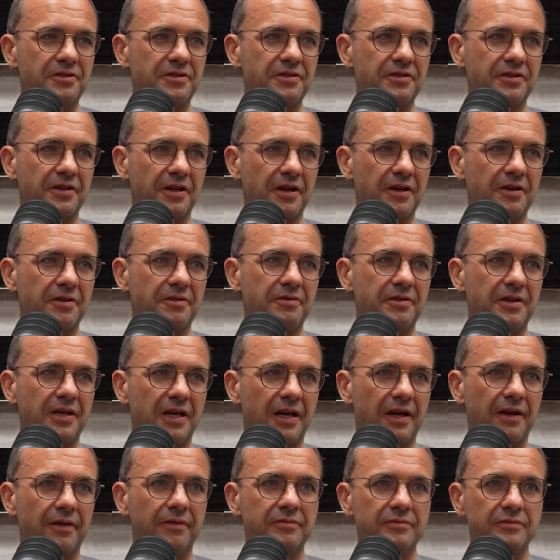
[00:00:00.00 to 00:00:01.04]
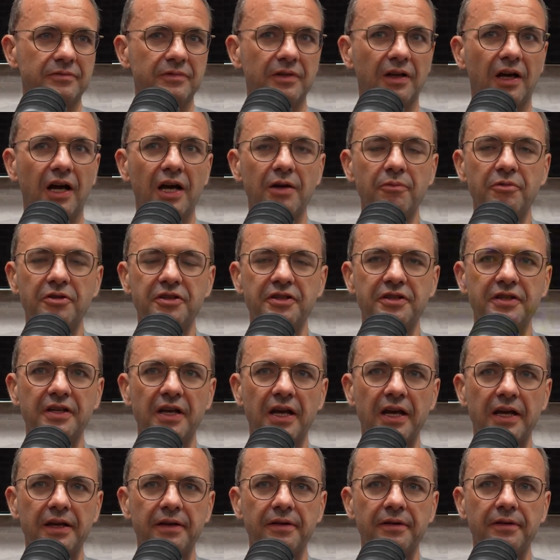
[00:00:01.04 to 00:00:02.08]
So yeah, I would
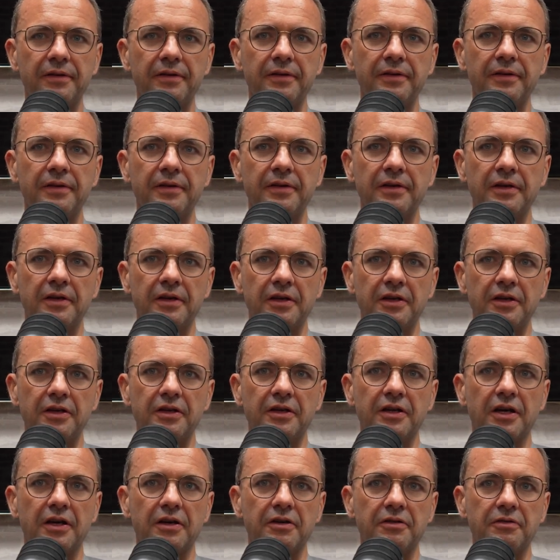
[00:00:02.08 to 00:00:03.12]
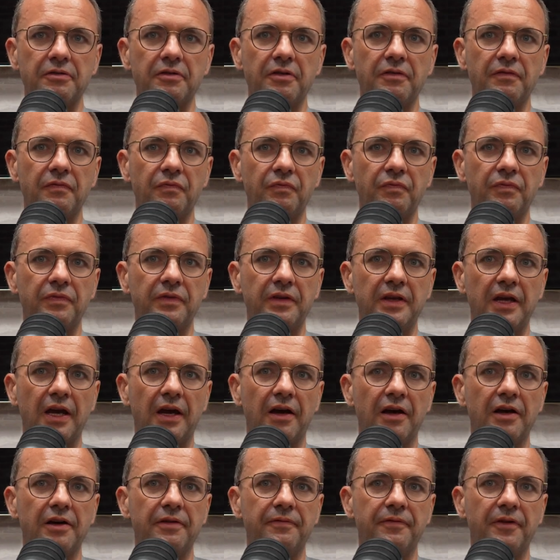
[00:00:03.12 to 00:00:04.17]
say, you know, yeah,
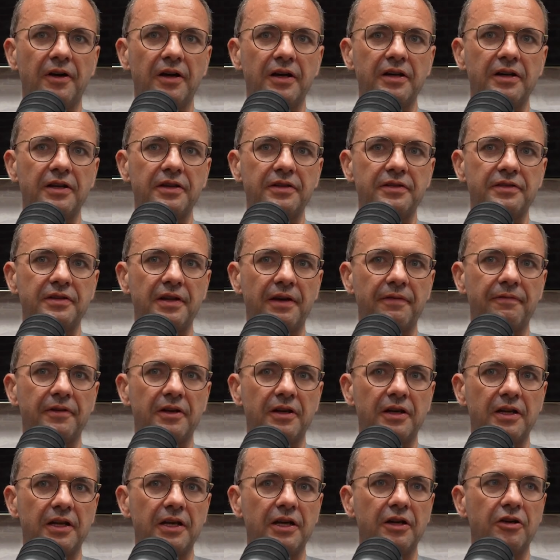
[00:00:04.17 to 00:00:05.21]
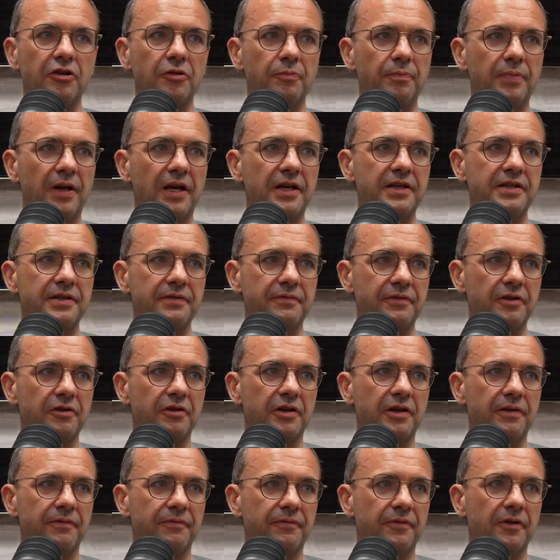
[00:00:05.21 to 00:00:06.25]
Irvine is definitely a good place if you're
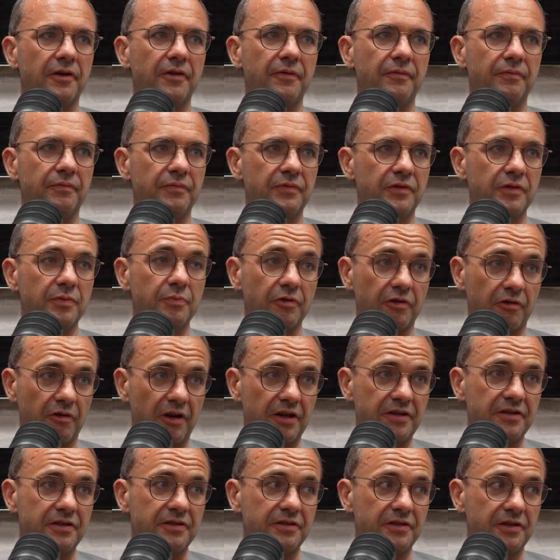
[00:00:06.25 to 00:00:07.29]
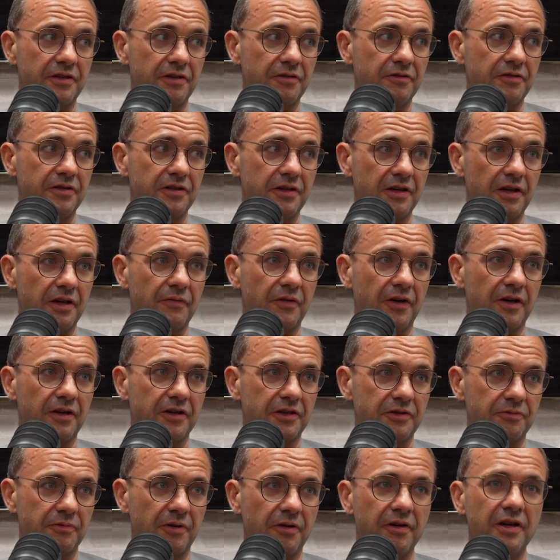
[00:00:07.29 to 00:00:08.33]
looking to progress into UC Irvine
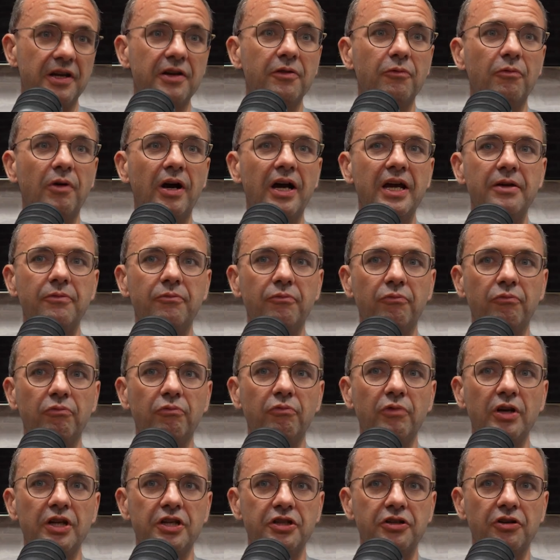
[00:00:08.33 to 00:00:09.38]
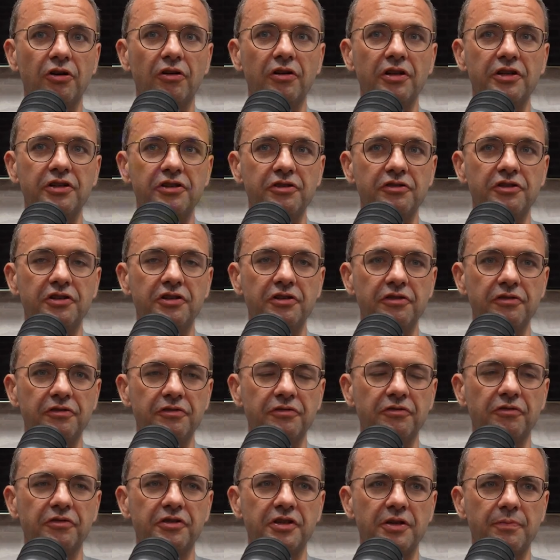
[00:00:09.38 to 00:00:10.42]
as well. In a way, which college you
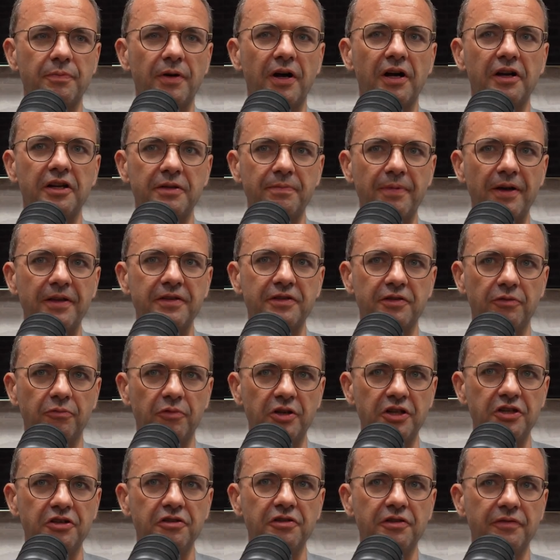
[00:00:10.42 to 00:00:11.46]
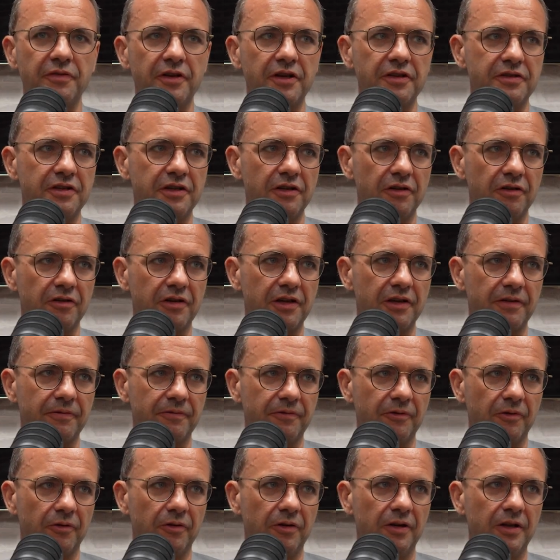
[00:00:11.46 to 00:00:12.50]
choose also partly depends on which university you're looking
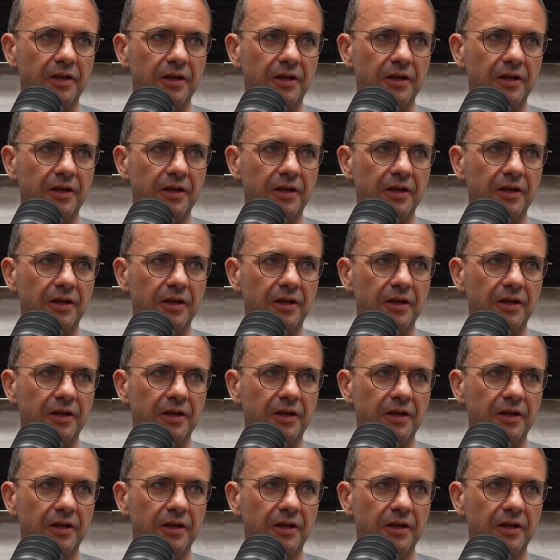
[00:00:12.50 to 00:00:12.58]
for.